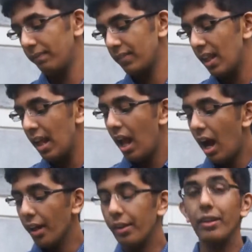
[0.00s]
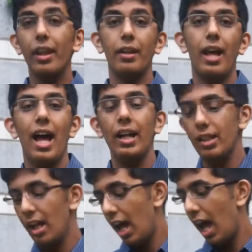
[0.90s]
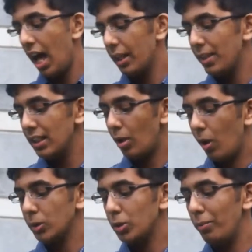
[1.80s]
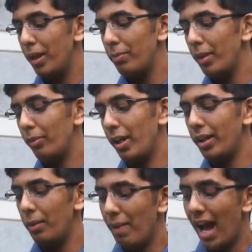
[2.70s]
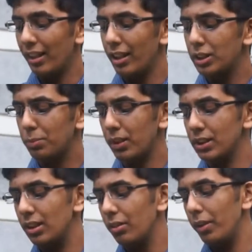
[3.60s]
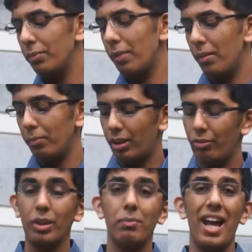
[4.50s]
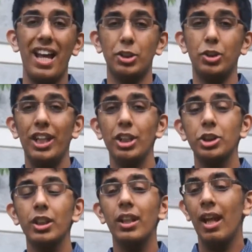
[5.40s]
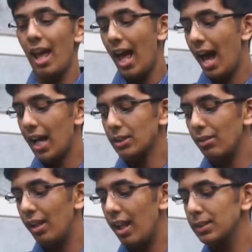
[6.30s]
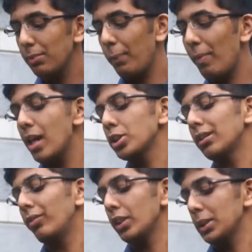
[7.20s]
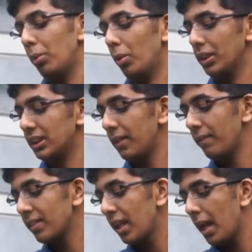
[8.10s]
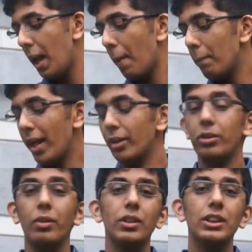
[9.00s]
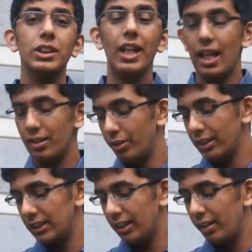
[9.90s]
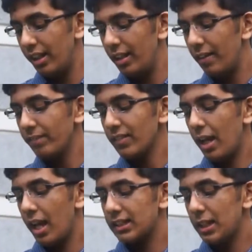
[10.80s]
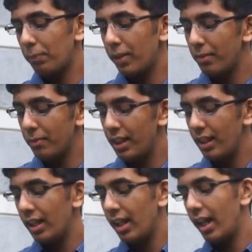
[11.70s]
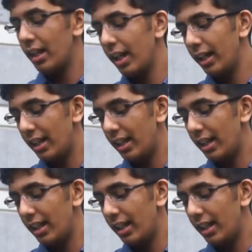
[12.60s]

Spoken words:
Other than that, IB has also made me a very balanced person with my education as well as my passion for sports. My university has recently accepted me in their tennis